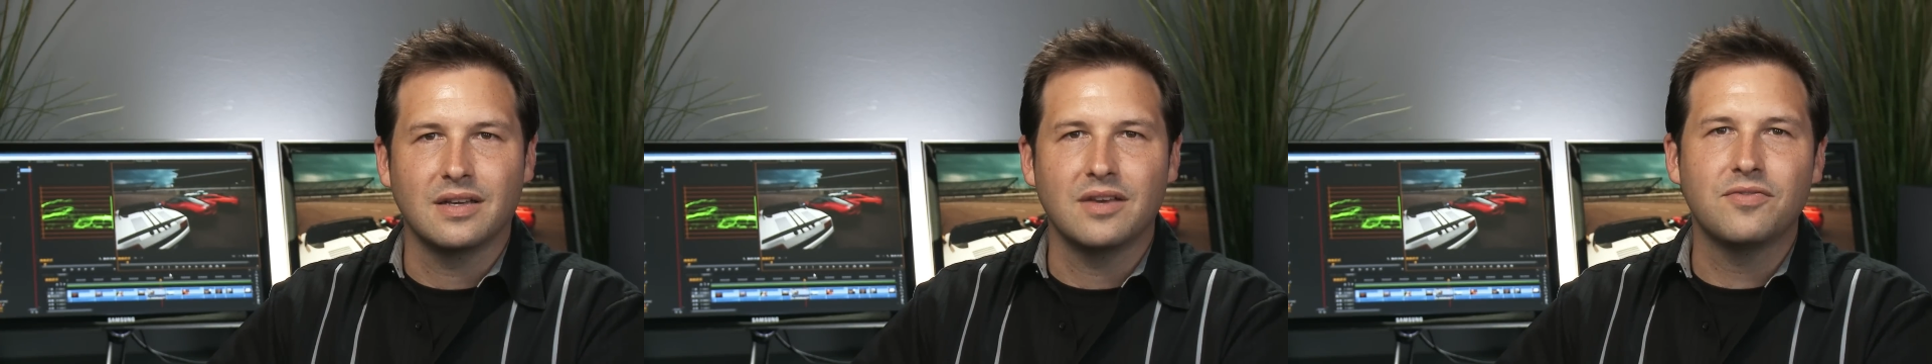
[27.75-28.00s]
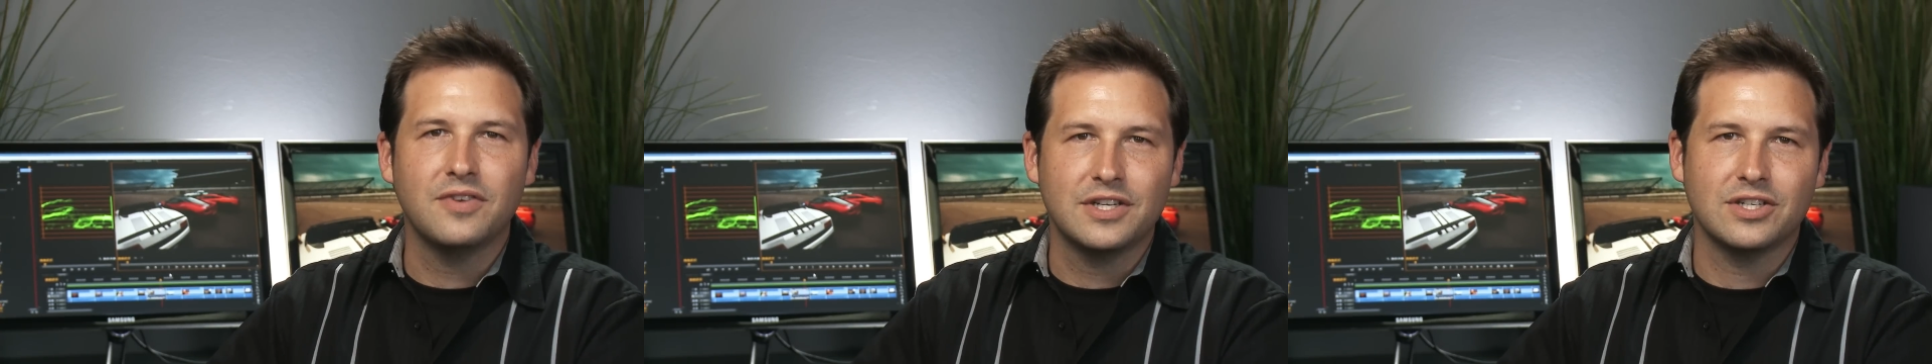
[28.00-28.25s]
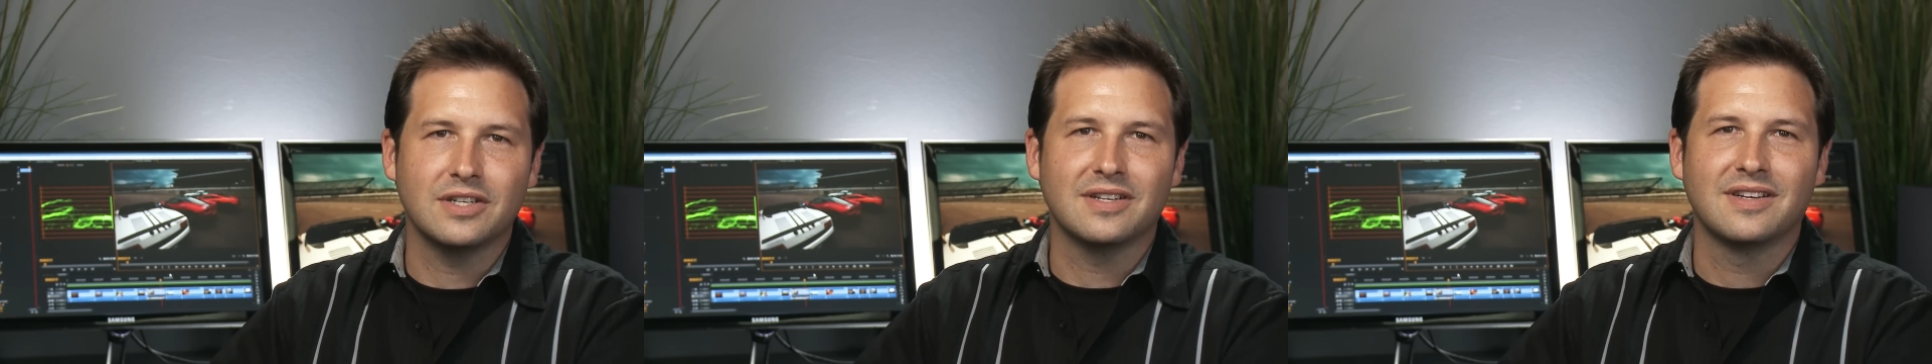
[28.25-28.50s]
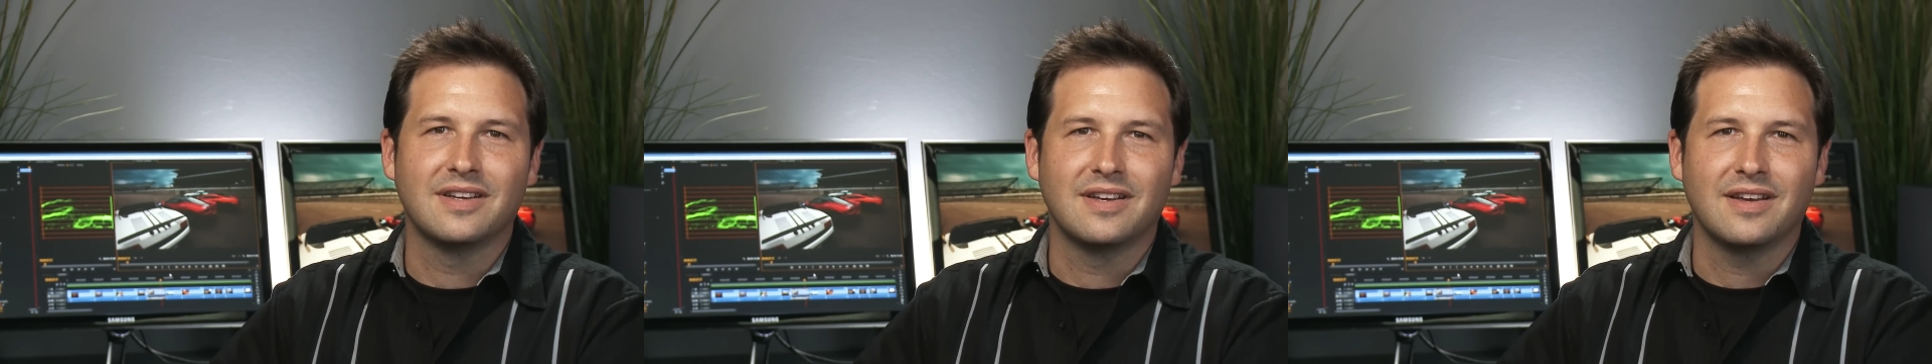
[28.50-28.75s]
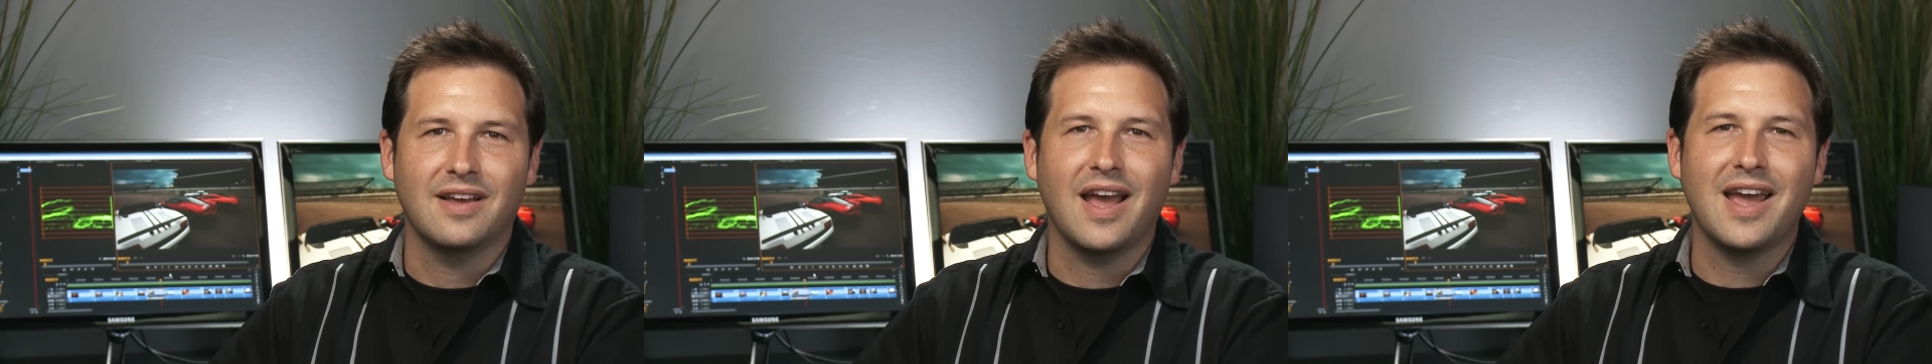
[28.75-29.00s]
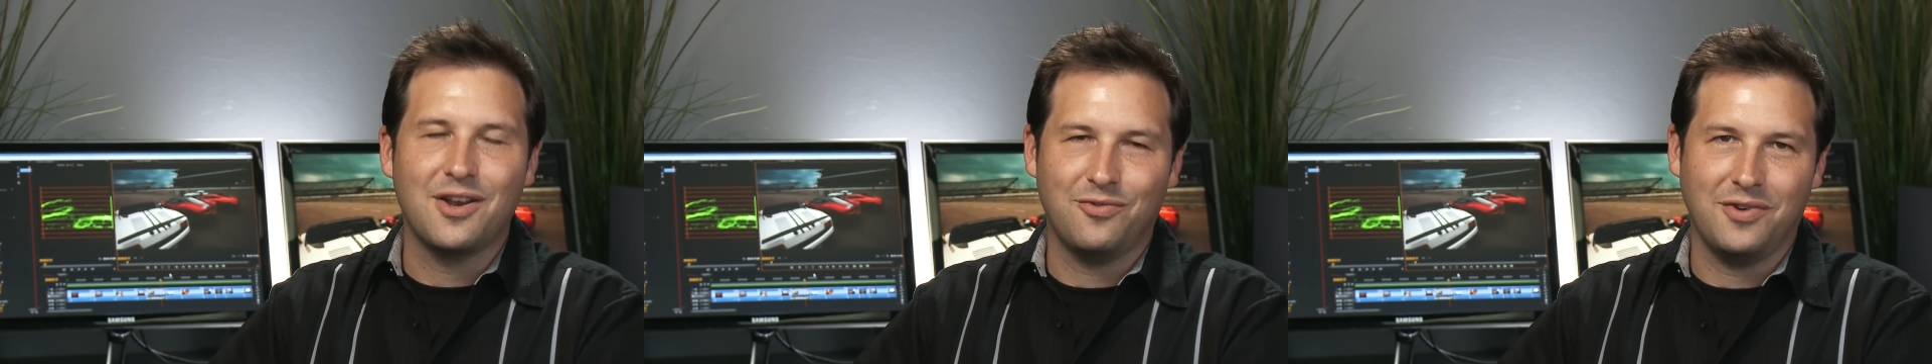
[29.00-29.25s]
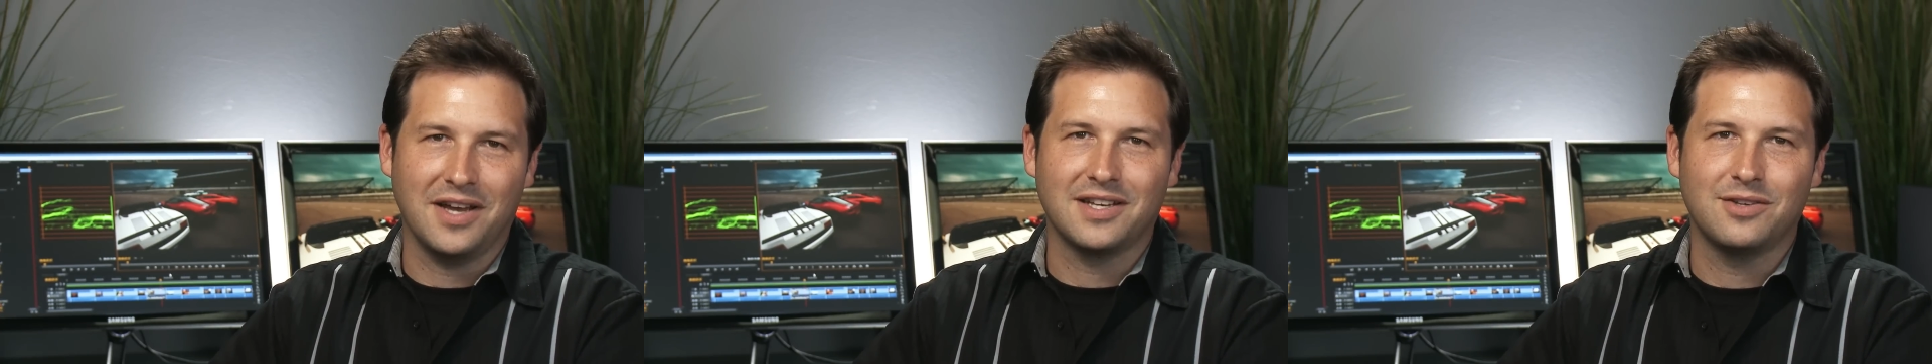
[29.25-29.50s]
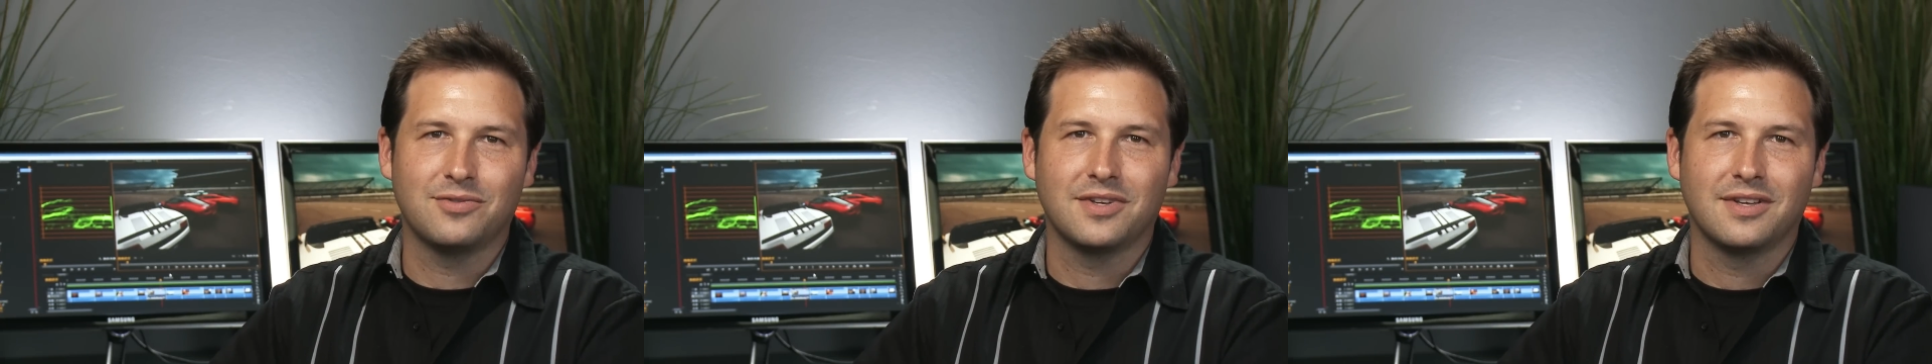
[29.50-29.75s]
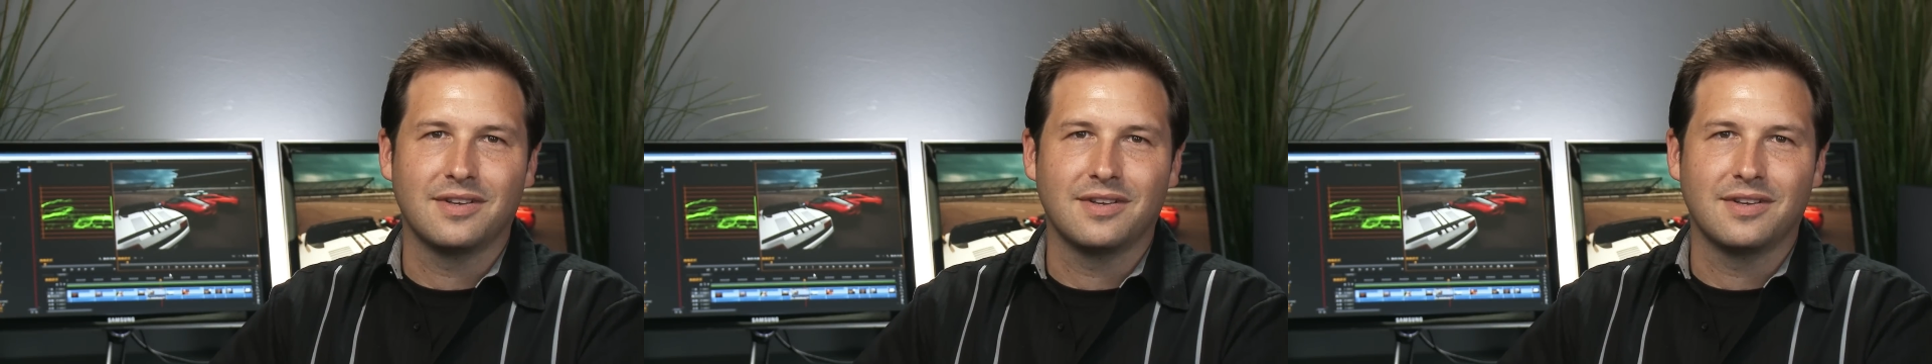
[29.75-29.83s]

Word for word: efficient, and effective.